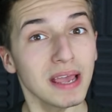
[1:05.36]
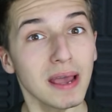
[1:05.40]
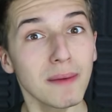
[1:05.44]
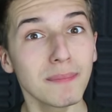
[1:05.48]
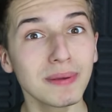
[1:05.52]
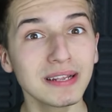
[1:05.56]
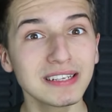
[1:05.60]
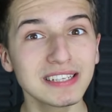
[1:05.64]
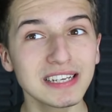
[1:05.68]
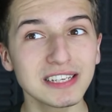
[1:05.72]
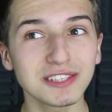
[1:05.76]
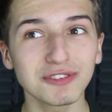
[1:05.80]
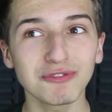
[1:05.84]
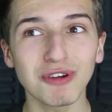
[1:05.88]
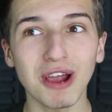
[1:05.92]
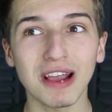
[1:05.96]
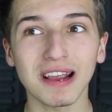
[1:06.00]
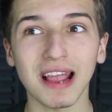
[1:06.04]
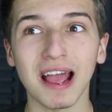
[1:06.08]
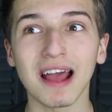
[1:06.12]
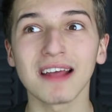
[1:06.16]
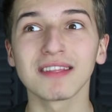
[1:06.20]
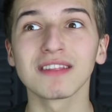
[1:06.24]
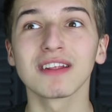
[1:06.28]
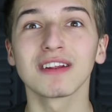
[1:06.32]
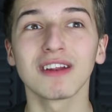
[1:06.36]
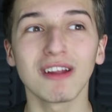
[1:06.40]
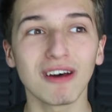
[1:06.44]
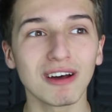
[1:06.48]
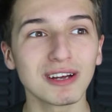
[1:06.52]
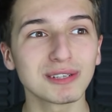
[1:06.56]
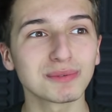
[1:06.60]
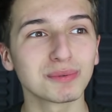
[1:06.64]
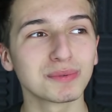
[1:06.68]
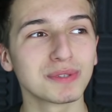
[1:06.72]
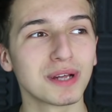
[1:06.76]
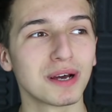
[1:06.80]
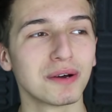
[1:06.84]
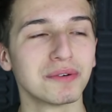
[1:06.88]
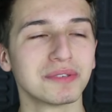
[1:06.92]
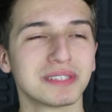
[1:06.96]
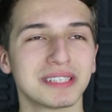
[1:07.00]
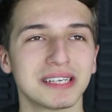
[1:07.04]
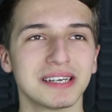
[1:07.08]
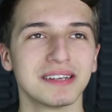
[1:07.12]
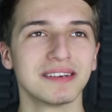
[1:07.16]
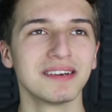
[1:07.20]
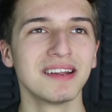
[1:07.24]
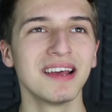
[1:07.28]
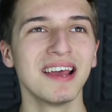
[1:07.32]
yeah, B T S crack, and the last one that I was
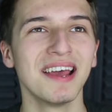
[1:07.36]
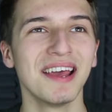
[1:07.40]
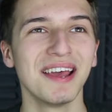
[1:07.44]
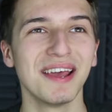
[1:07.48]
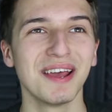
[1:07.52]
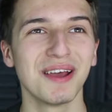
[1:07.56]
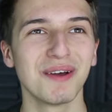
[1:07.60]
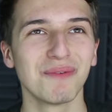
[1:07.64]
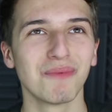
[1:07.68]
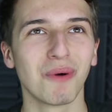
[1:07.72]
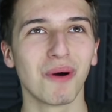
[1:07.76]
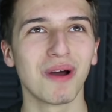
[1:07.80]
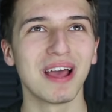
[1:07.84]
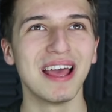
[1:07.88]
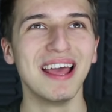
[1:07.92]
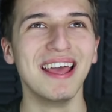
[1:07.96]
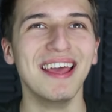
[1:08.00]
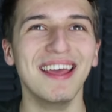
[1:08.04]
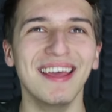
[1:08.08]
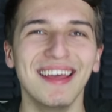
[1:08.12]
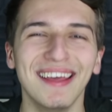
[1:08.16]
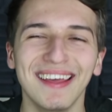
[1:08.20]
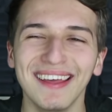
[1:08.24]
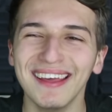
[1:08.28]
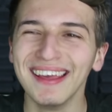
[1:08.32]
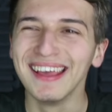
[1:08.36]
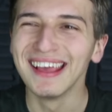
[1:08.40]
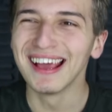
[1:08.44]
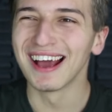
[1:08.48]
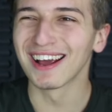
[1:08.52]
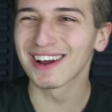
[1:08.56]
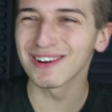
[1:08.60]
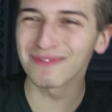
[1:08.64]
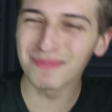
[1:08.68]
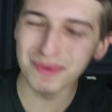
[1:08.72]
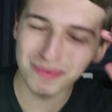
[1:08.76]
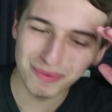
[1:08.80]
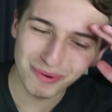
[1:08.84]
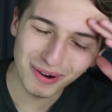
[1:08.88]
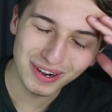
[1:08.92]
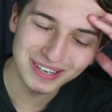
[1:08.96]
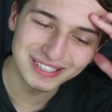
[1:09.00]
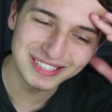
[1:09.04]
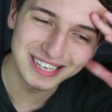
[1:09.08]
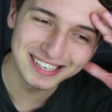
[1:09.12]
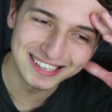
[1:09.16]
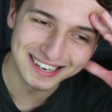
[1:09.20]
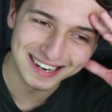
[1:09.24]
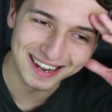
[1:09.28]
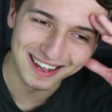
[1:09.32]
in, what I can't remember what I
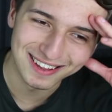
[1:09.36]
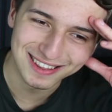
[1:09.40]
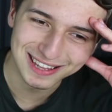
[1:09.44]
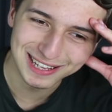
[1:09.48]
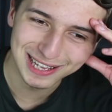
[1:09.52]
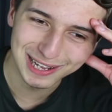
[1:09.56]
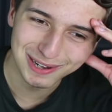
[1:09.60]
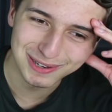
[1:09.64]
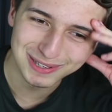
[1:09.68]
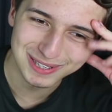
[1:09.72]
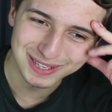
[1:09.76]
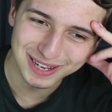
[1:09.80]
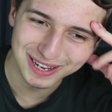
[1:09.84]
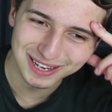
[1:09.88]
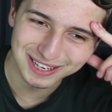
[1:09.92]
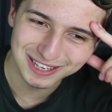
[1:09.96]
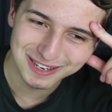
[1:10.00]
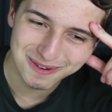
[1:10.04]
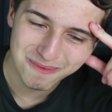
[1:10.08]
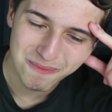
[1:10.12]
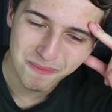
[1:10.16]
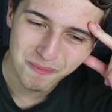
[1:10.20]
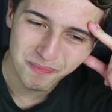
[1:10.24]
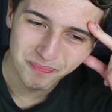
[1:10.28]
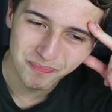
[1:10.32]
said on it. I think it was like,